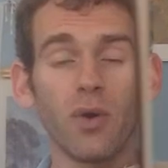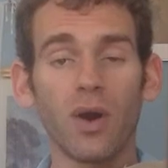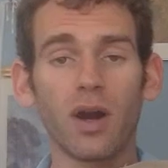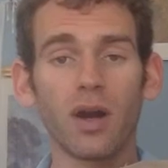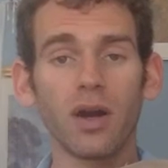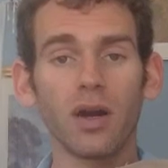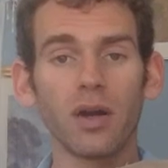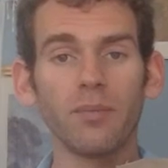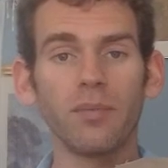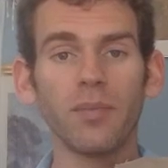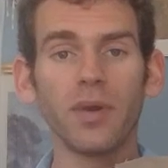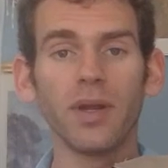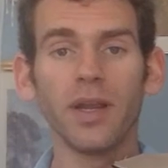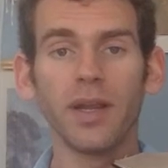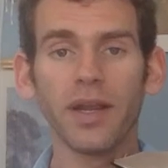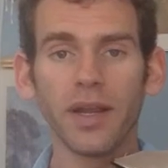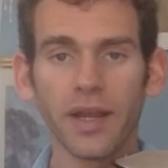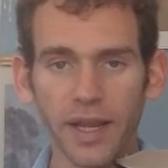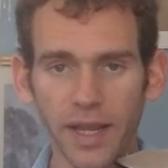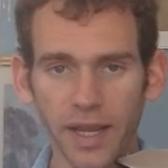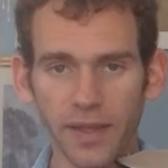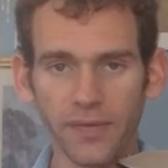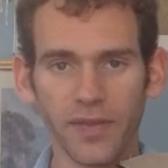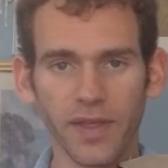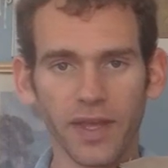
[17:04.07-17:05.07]
arm,
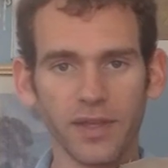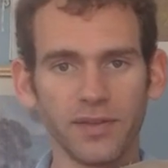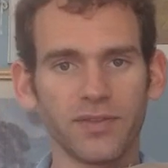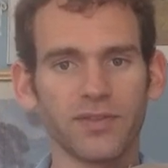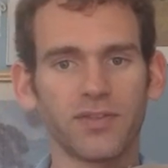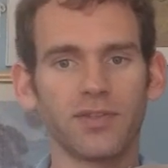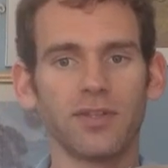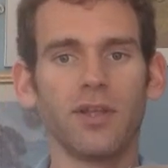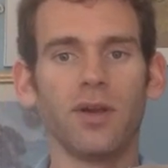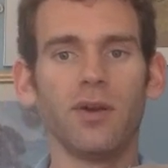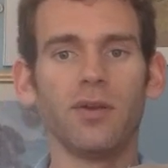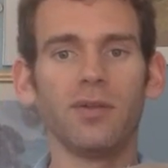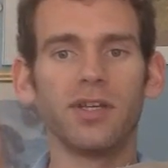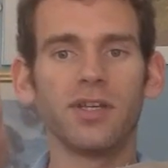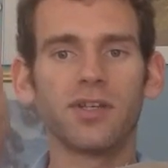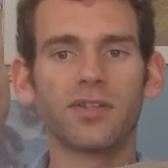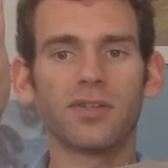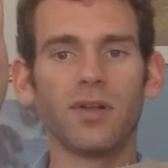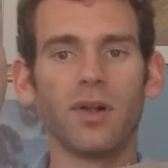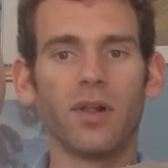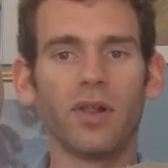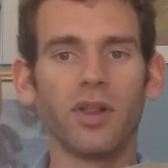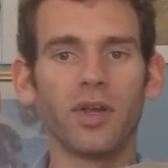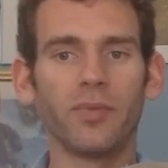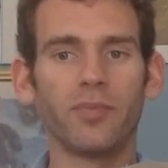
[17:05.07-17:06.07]
and then slowly
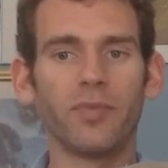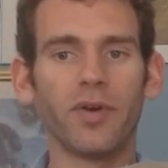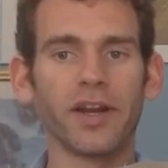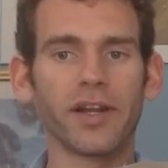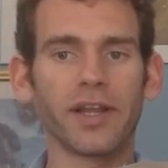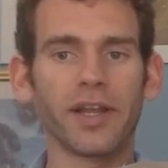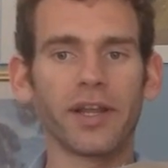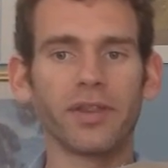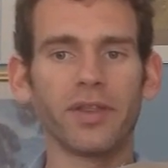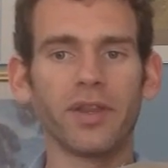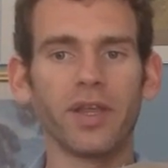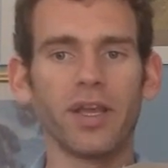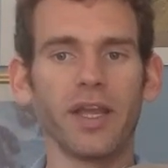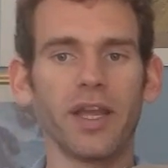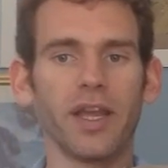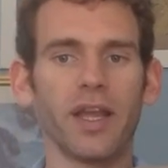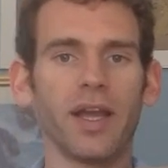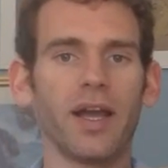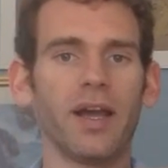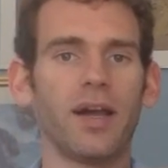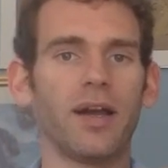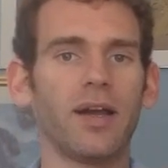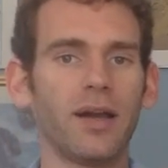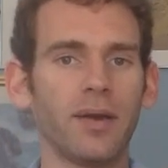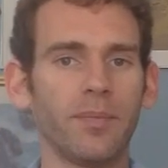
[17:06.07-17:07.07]
bringing the
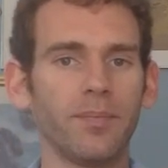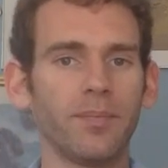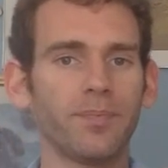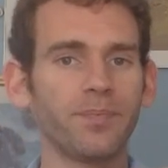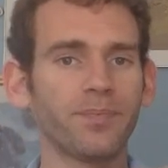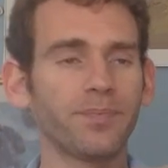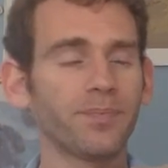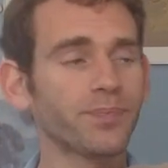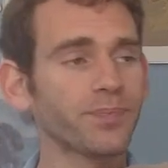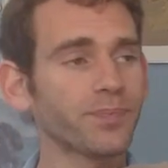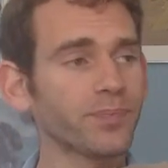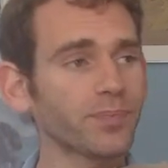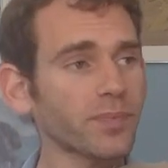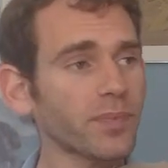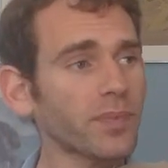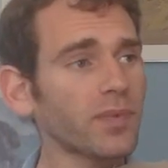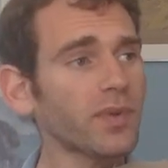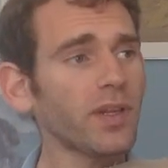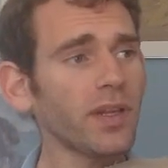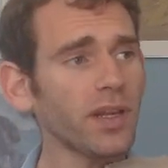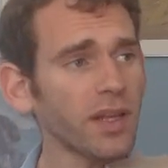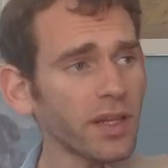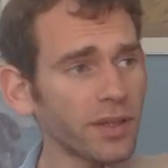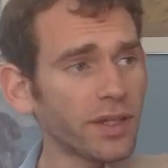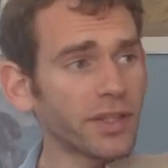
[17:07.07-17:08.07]

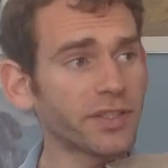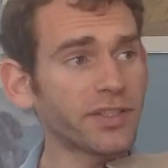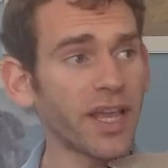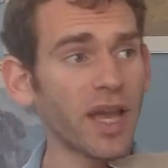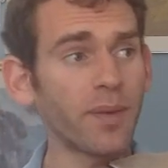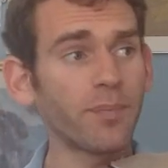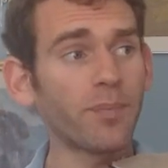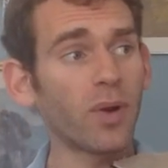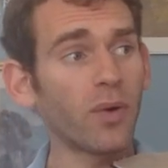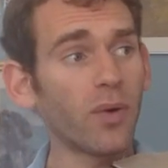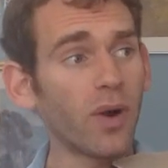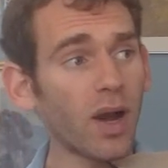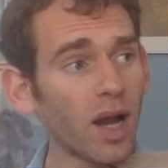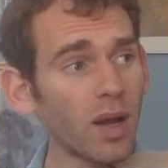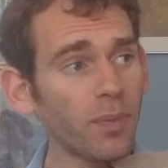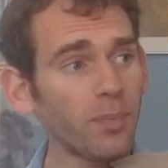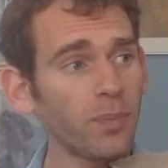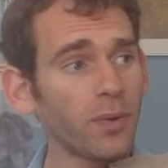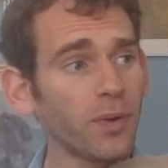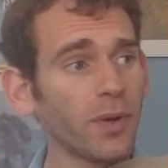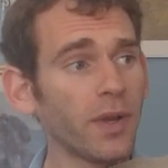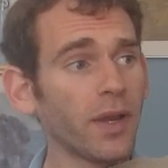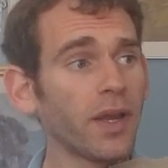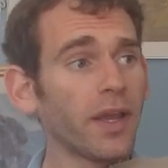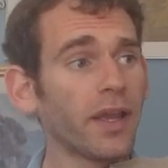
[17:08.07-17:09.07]
tempo
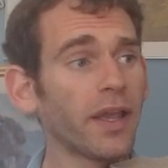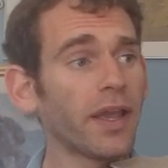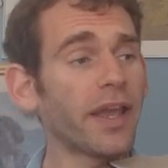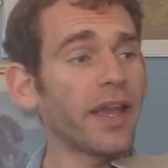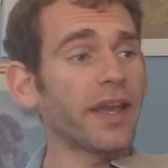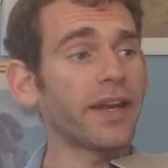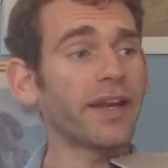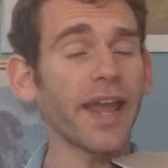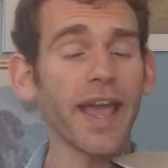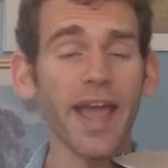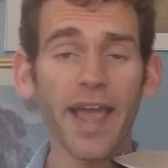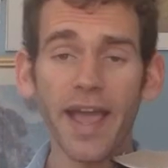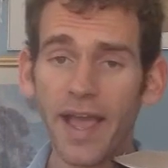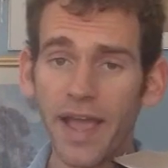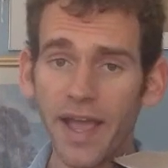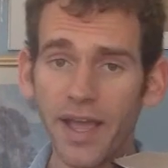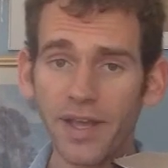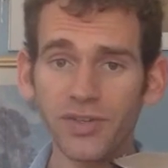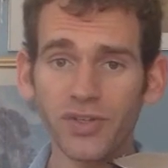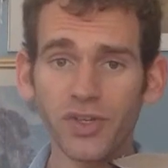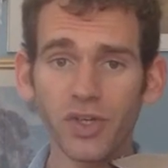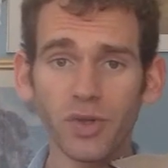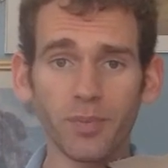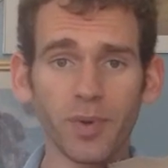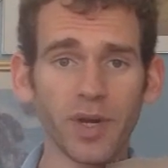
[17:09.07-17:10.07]
up. And
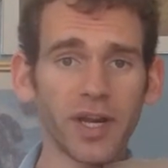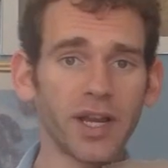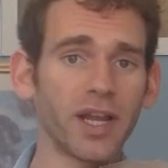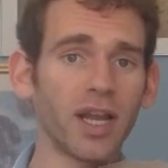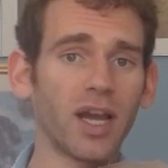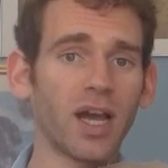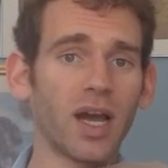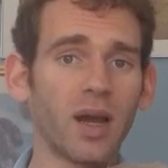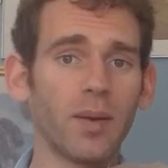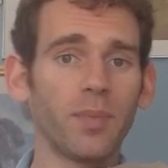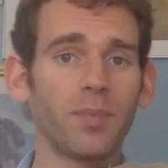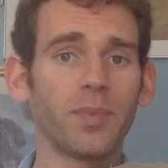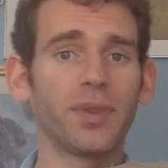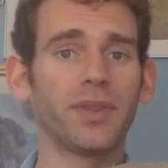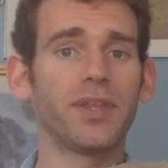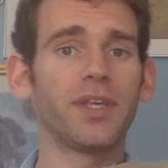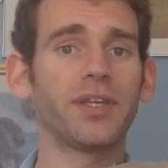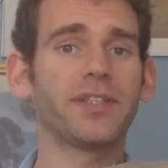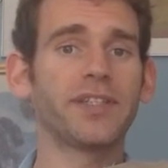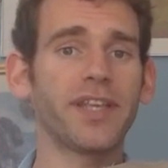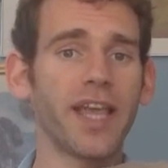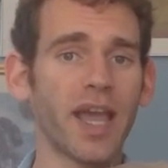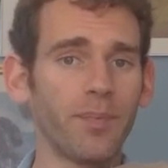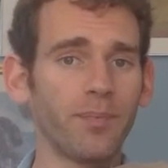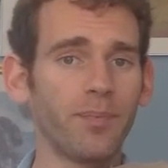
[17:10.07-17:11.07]
as you bring up the
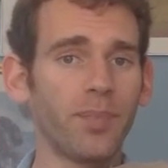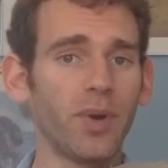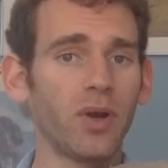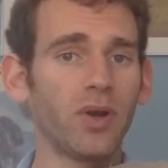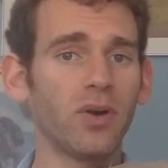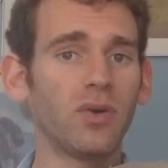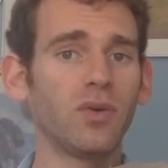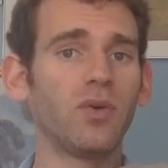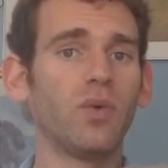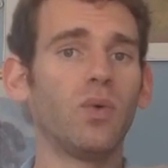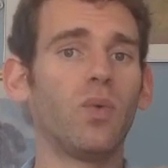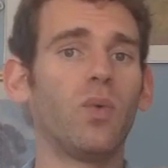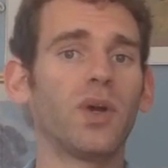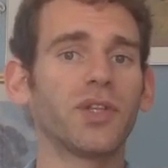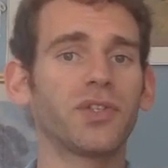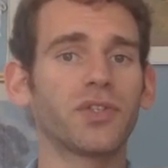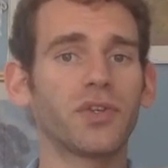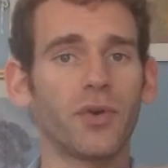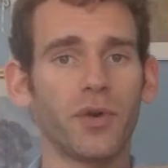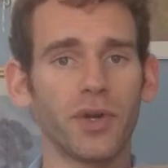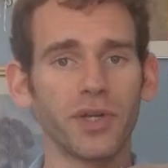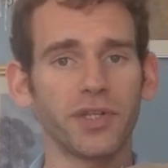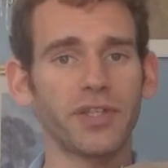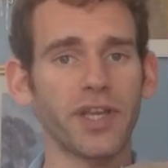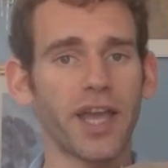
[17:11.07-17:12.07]
tempo, what's
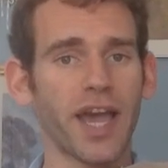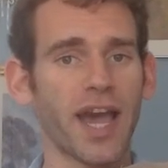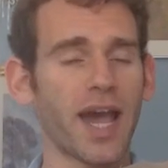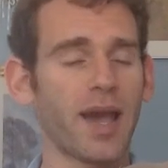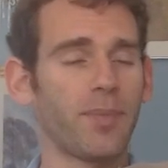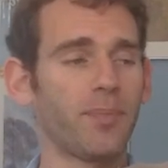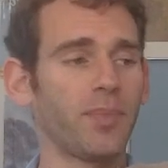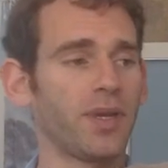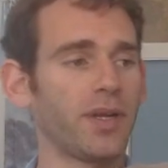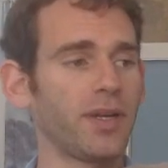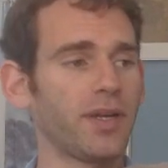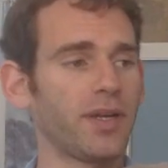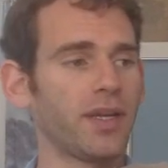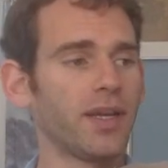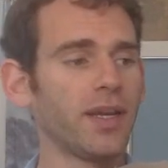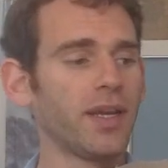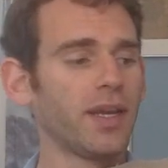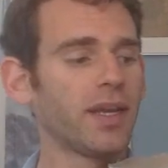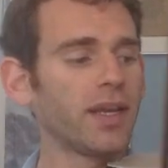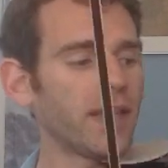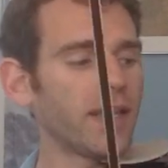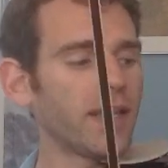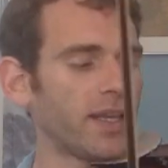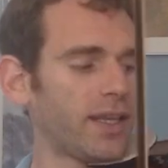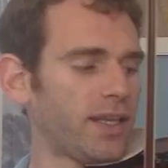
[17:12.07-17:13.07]
going to happen
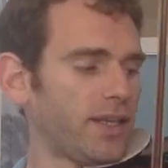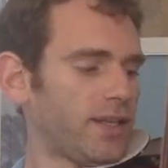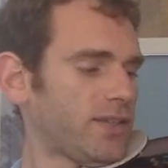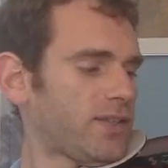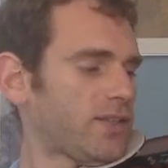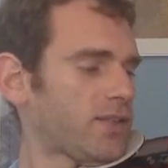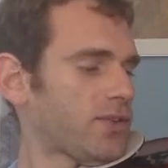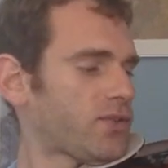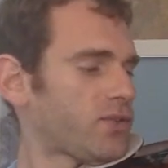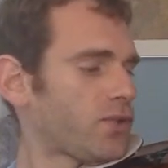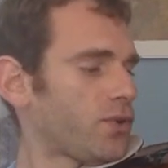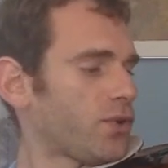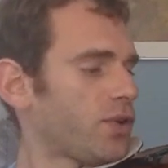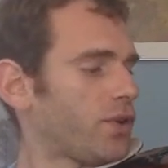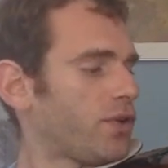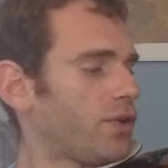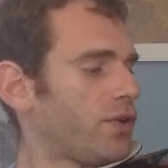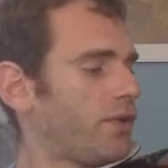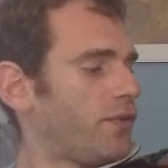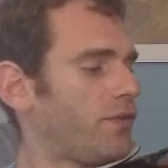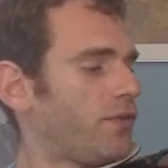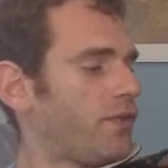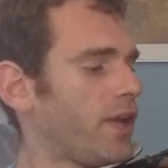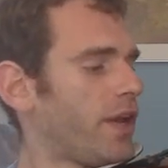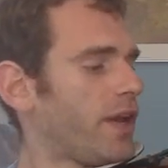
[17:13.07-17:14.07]
is sort
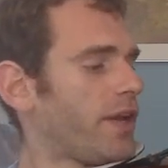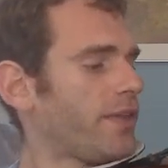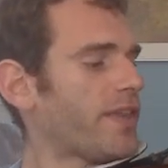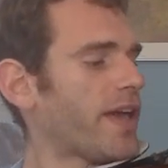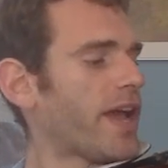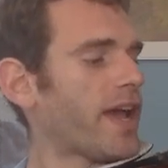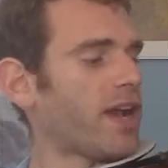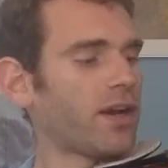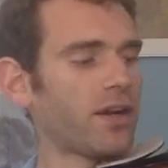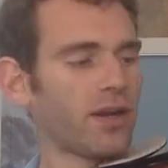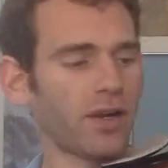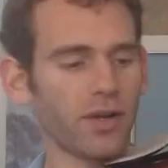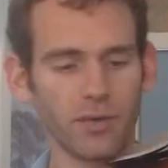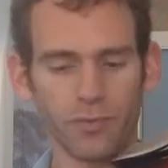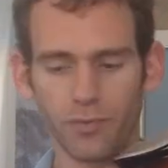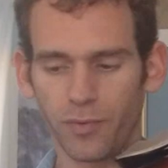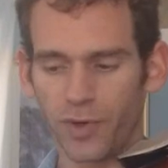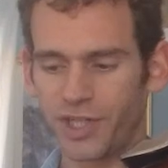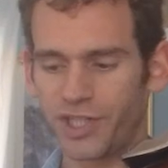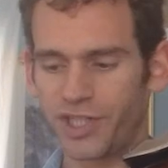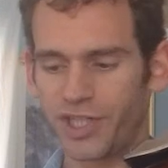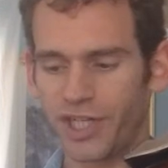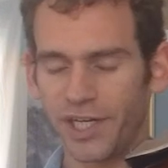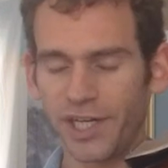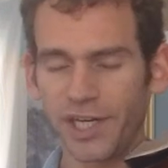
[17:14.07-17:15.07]
of that
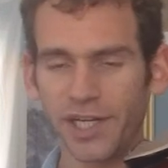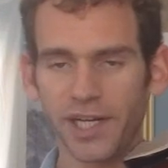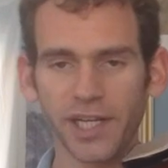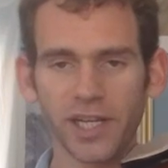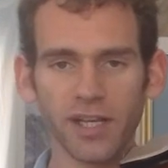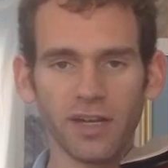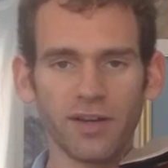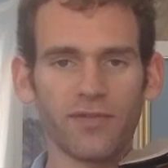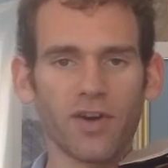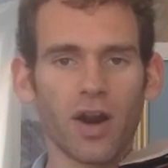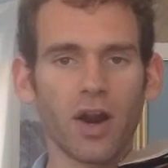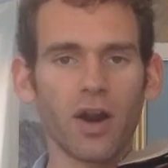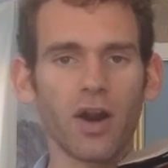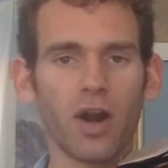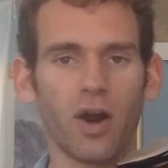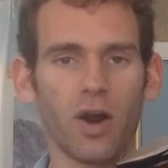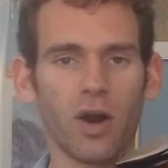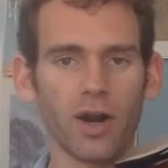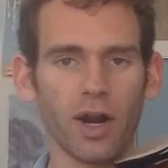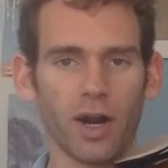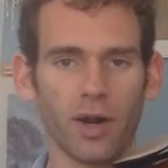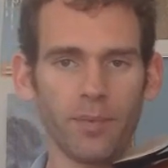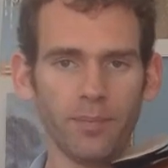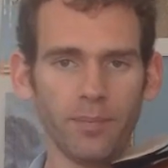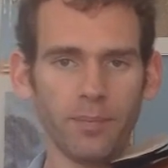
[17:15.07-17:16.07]
rigidity of our
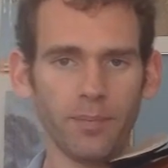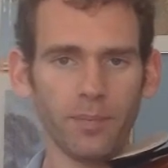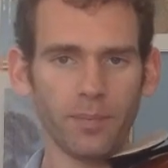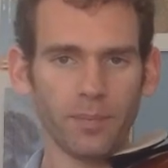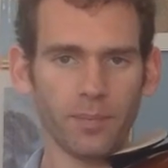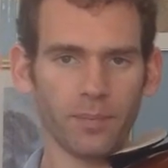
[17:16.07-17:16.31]
arm